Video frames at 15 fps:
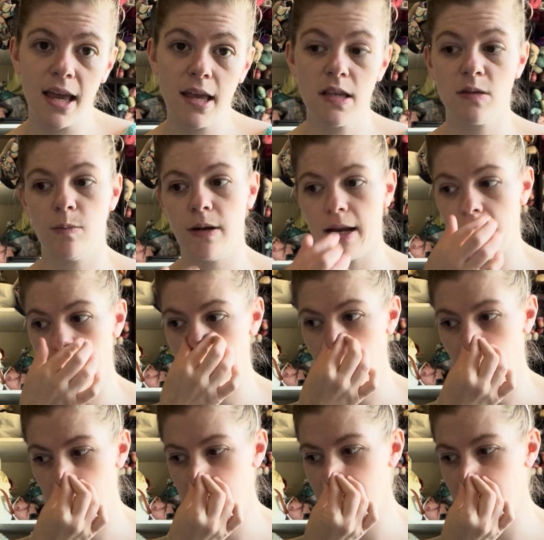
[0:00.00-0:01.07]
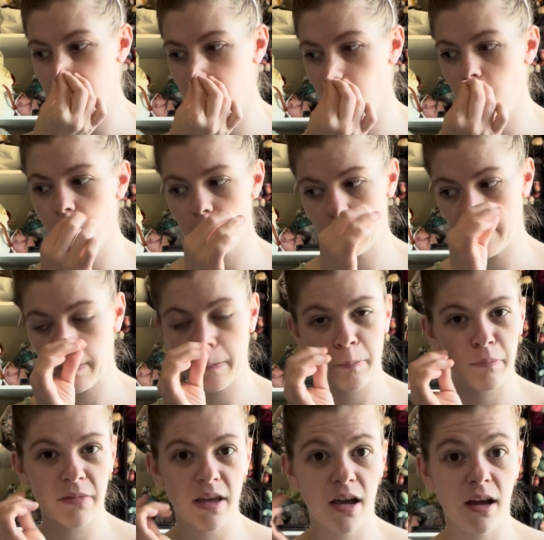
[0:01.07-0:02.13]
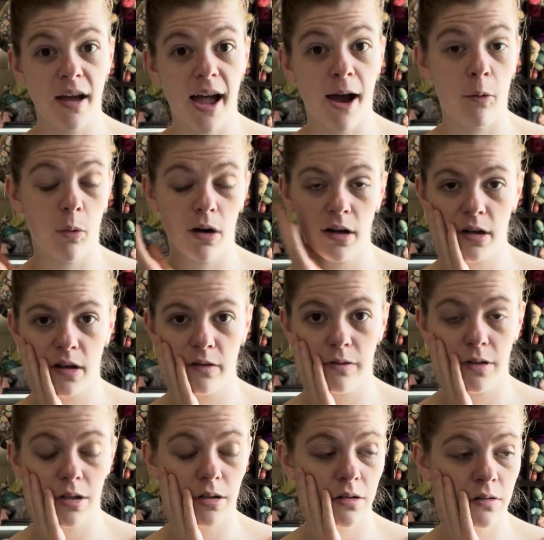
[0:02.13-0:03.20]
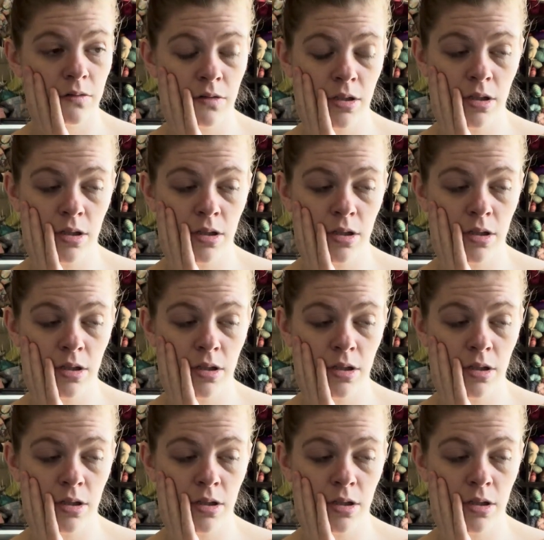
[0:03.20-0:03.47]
He's been on the slope at work for,